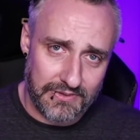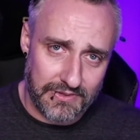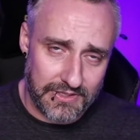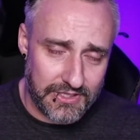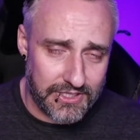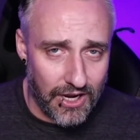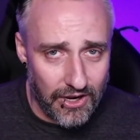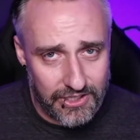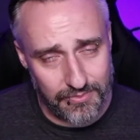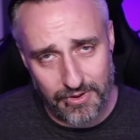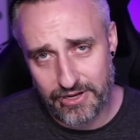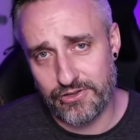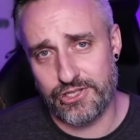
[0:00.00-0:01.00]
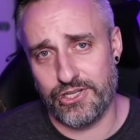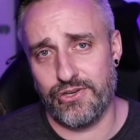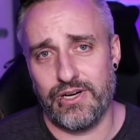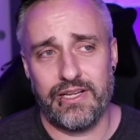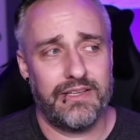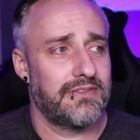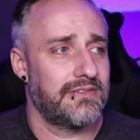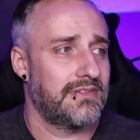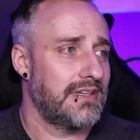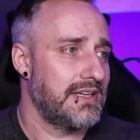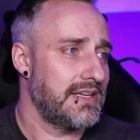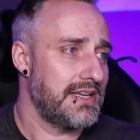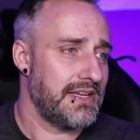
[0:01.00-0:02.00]
document your journey,
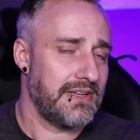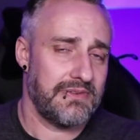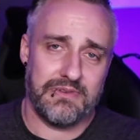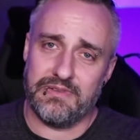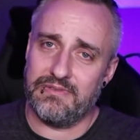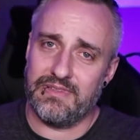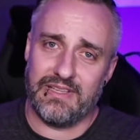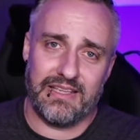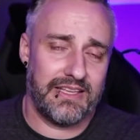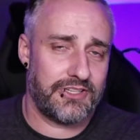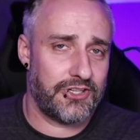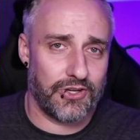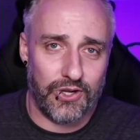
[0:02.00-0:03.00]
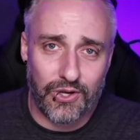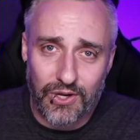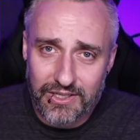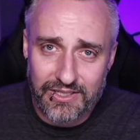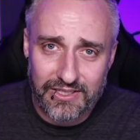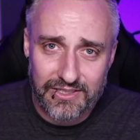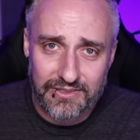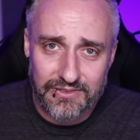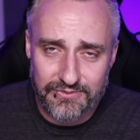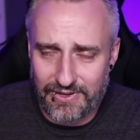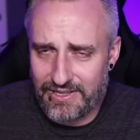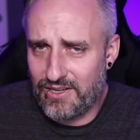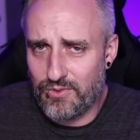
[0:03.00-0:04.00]
get your hook,
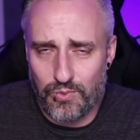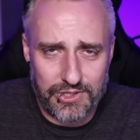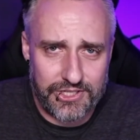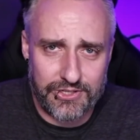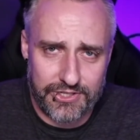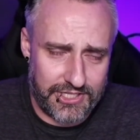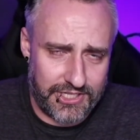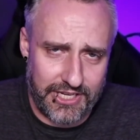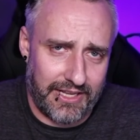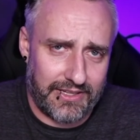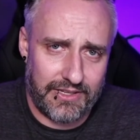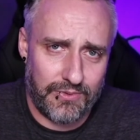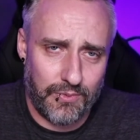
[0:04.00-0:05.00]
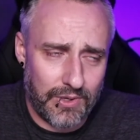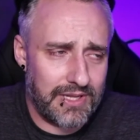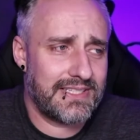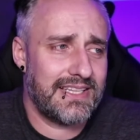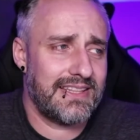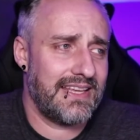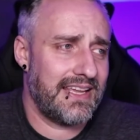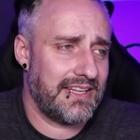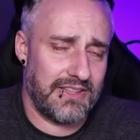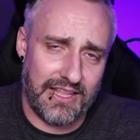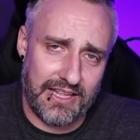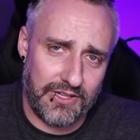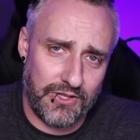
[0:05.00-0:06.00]
find out what's your shtick. What is it
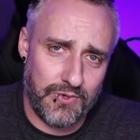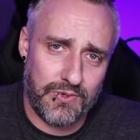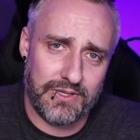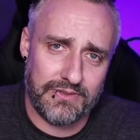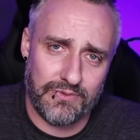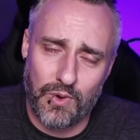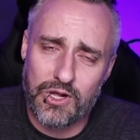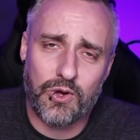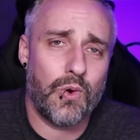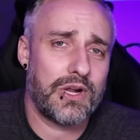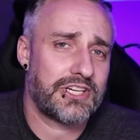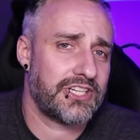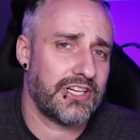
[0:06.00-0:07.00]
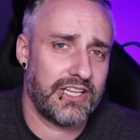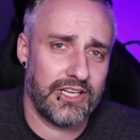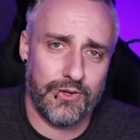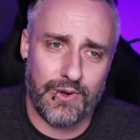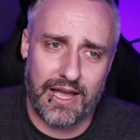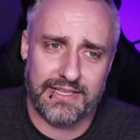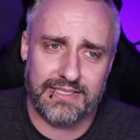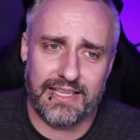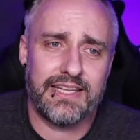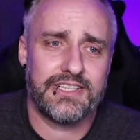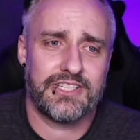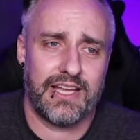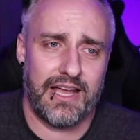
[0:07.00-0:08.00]
that you can, what question can you ask
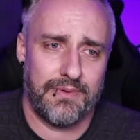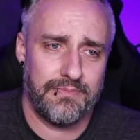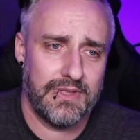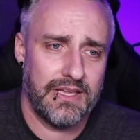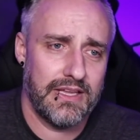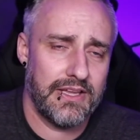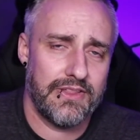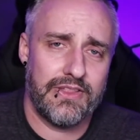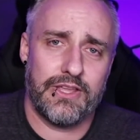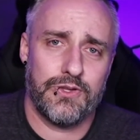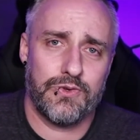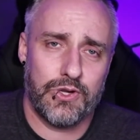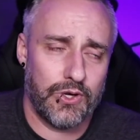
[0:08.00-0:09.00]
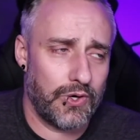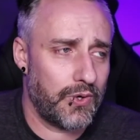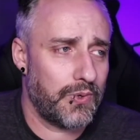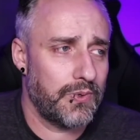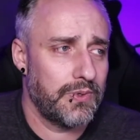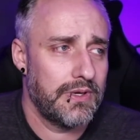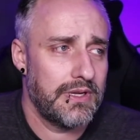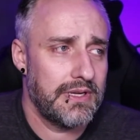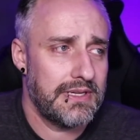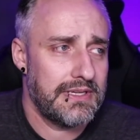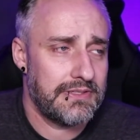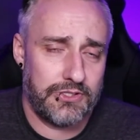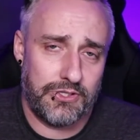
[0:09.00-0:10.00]
each time that you go
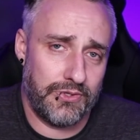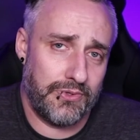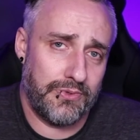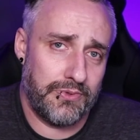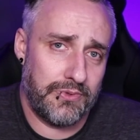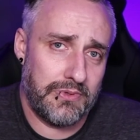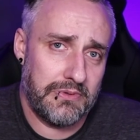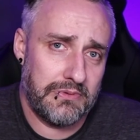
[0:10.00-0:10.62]
to